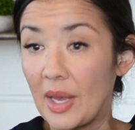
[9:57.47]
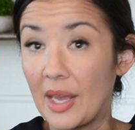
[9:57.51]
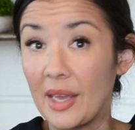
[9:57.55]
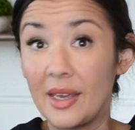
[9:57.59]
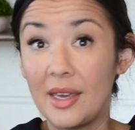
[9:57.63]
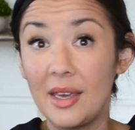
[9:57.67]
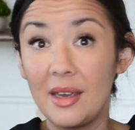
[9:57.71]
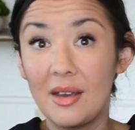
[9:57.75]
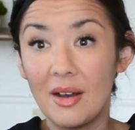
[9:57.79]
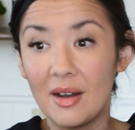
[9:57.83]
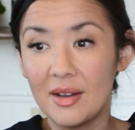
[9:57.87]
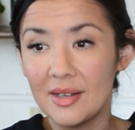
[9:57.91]
key
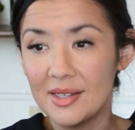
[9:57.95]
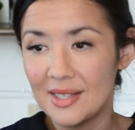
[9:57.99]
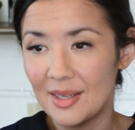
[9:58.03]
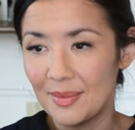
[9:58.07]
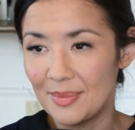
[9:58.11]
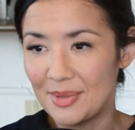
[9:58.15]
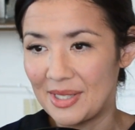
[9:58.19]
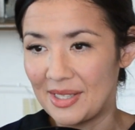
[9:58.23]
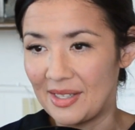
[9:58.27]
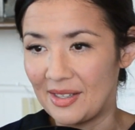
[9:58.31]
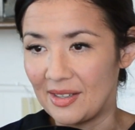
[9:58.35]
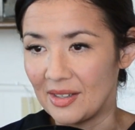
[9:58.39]
concepts
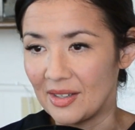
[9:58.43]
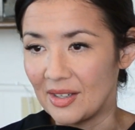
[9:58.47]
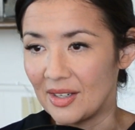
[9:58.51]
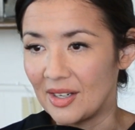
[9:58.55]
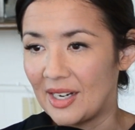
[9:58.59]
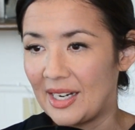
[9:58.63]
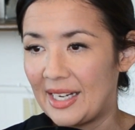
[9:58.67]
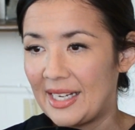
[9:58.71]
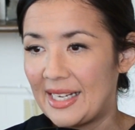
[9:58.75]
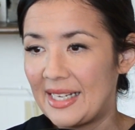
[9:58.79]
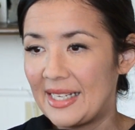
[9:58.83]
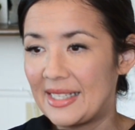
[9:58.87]
here.
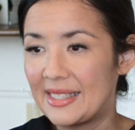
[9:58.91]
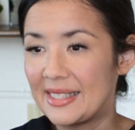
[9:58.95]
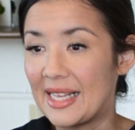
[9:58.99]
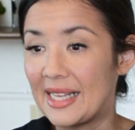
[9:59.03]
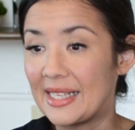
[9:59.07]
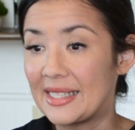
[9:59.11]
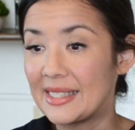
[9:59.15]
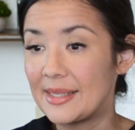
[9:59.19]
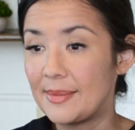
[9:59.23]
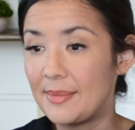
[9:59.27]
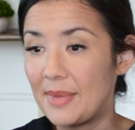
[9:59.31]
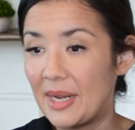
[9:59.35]
So that
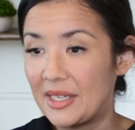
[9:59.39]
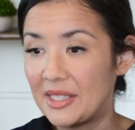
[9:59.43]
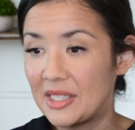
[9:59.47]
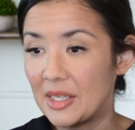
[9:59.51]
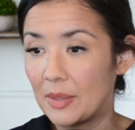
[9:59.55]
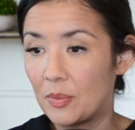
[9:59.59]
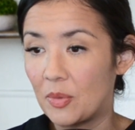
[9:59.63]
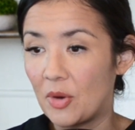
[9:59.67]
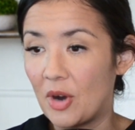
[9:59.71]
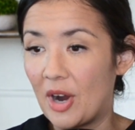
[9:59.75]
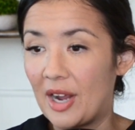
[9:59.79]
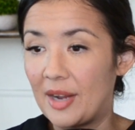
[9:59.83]
semantic
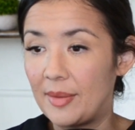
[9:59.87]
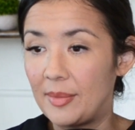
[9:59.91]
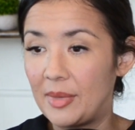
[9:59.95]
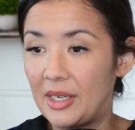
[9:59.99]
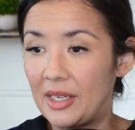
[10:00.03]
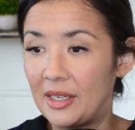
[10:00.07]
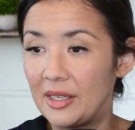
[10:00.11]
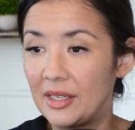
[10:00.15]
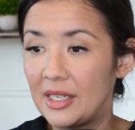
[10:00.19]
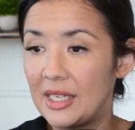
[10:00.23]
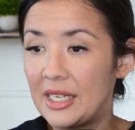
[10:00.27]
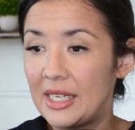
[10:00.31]

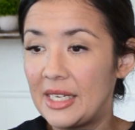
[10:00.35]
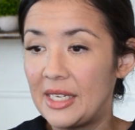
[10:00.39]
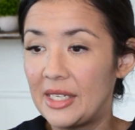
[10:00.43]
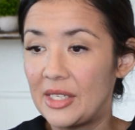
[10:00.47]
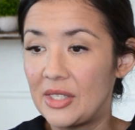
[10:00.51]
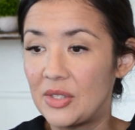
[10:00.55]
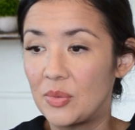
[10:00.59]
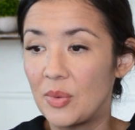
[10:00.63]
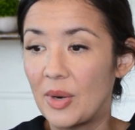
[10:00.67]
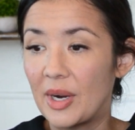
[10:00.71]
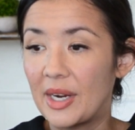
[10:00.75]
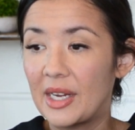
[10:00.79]
priming
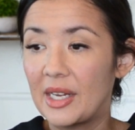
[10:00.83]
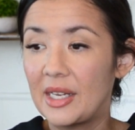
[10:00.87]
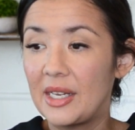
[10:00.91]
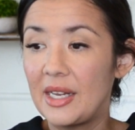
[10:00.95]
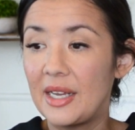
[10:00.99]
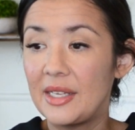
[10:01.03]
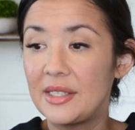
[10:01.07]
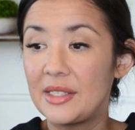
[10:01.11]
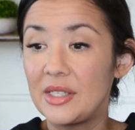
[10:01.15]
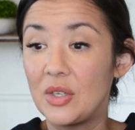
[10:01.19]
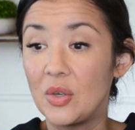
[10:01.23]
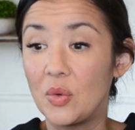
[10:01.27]
is
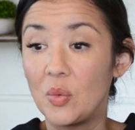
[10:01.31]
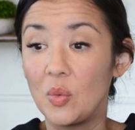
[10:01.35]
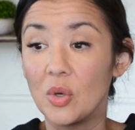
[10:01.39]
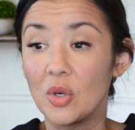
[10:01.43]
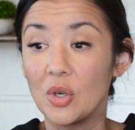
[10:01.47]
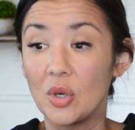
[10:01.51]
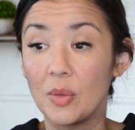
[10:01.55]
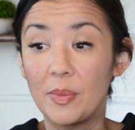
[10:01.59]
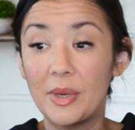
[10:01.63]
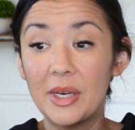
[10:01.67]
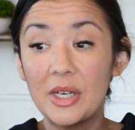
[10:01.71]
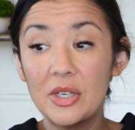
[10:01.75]
recognizing a word or
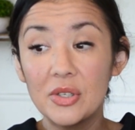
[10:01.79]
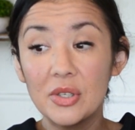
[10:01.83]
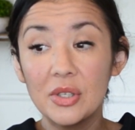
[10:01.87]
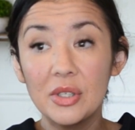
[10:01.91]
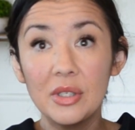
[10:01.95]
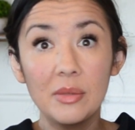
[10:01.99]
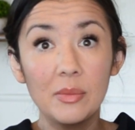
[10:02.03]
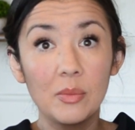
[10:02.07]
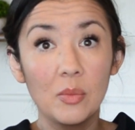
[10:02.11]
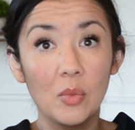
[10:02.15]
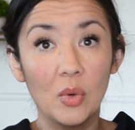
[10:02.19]
picture more